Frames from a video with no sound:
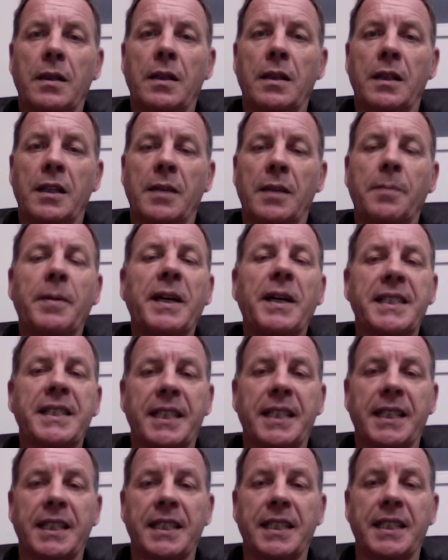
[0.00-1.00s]
The best
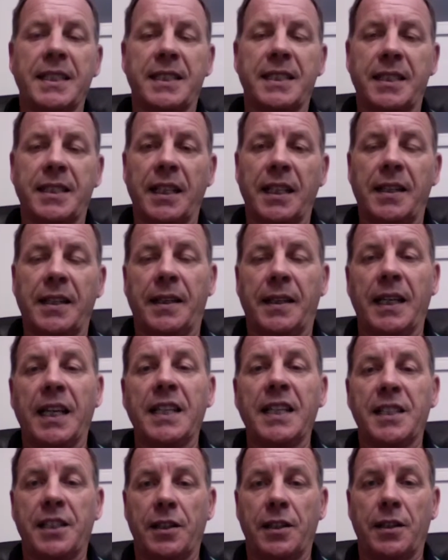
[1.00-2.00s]
thing is to let the
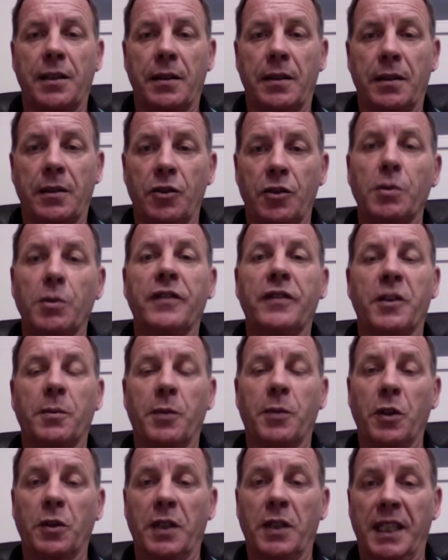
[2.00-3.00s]
glazier remove the
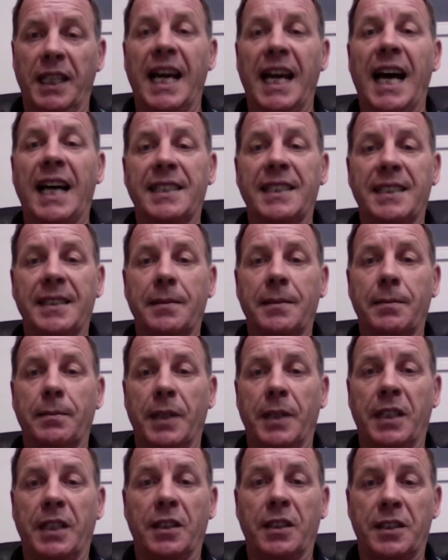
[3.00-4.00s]
broken glass,
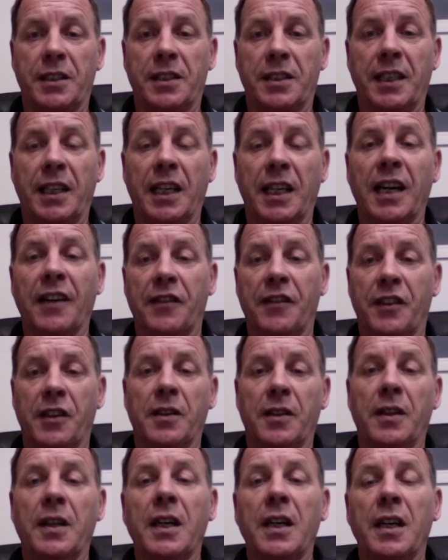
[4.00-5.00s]
because he'll have
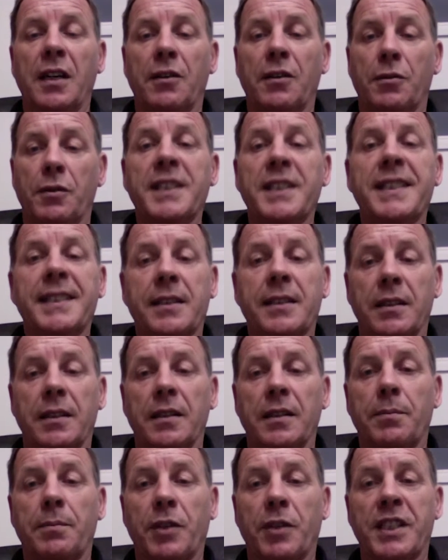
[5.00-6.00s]
the wrist
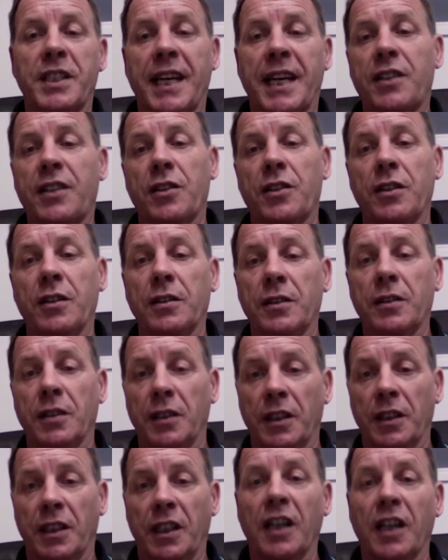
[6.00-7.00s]
protection
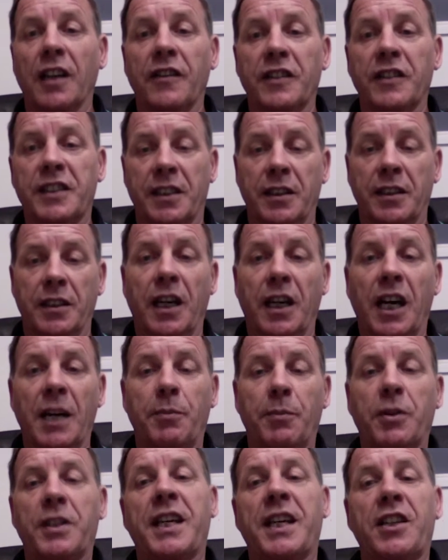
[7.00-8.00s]
and gloves and eye
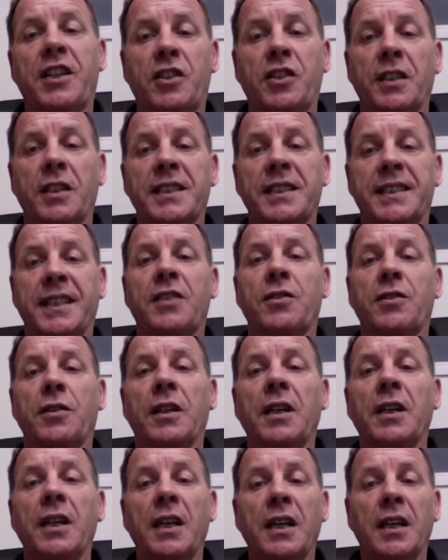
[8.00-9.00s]
protection,
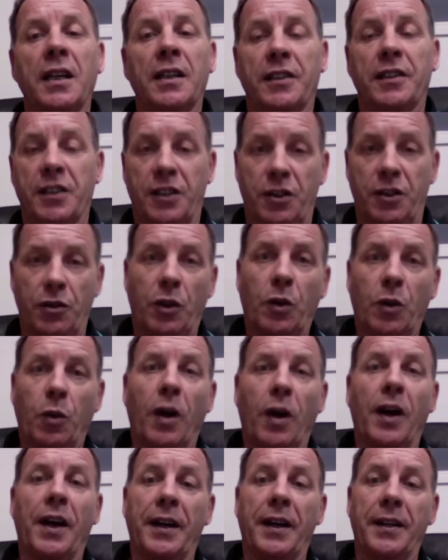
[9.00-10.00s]
etc., that's
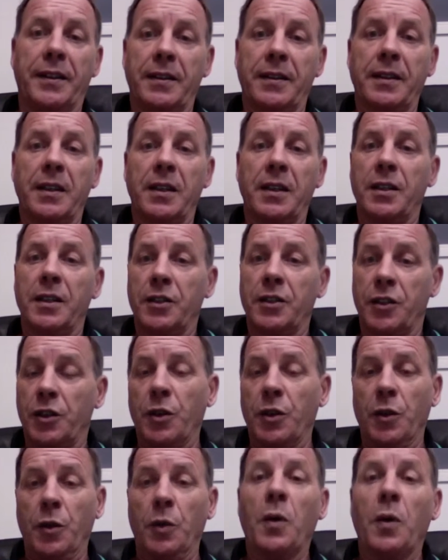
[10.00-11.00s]
required
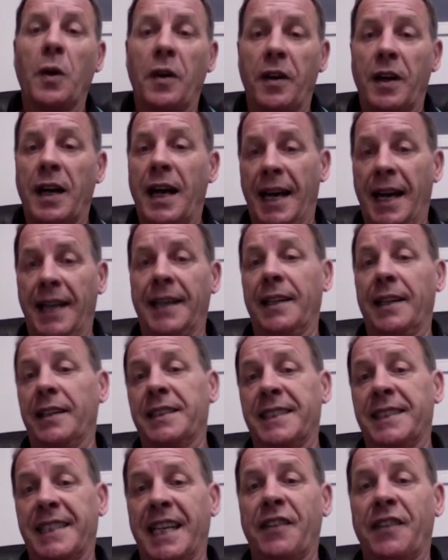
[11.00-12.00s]
to handle
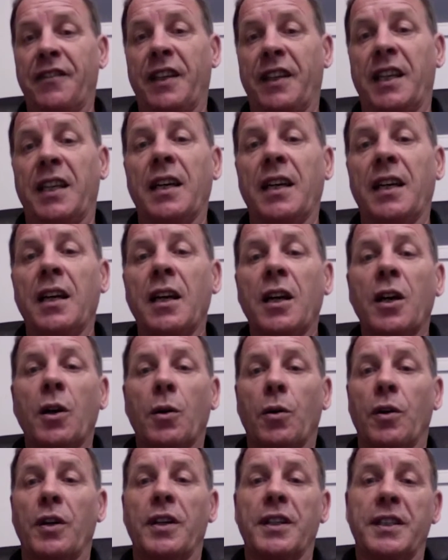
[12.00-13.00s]
it safely.
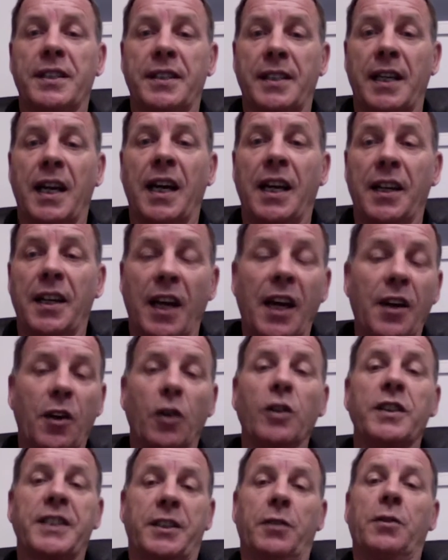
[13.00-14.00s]
Whereas, and
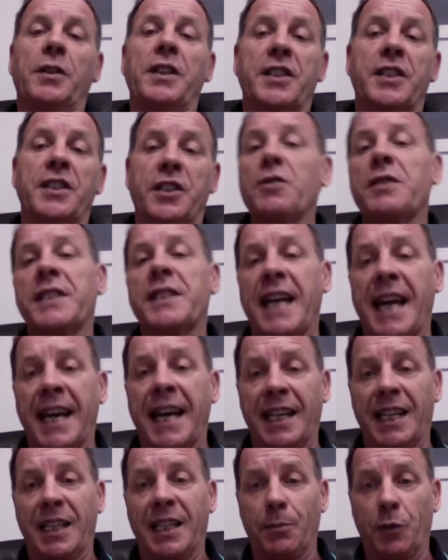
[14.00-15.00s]
also he's used to
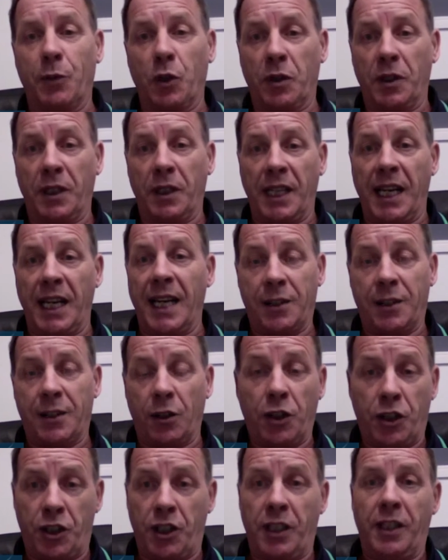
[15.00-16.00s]
handling broken glass,
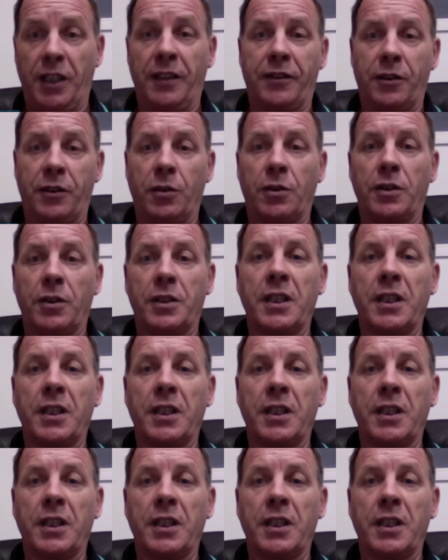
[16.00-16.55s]
or she, of course.